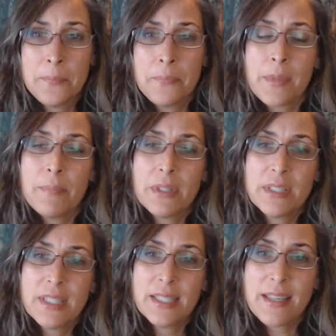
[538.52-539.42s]
But
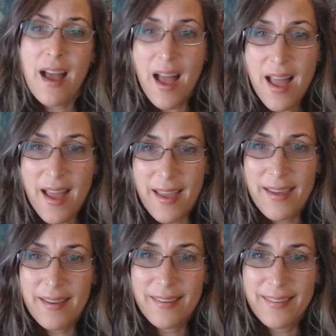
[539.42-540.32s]
since I
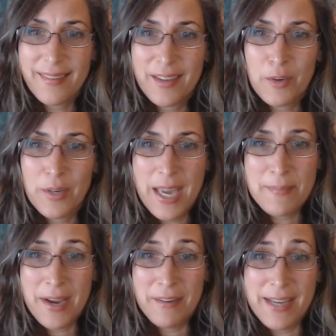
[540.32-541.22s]
create
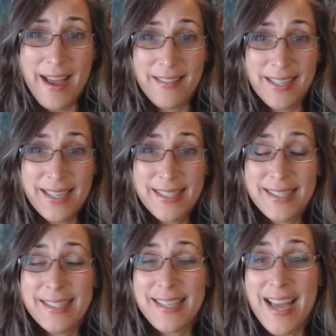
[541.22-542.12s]
my reality,
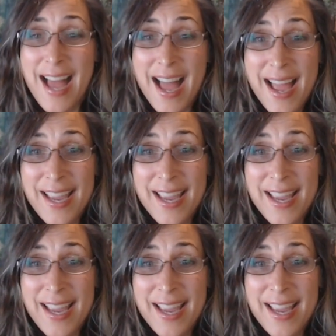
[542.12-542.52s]
since I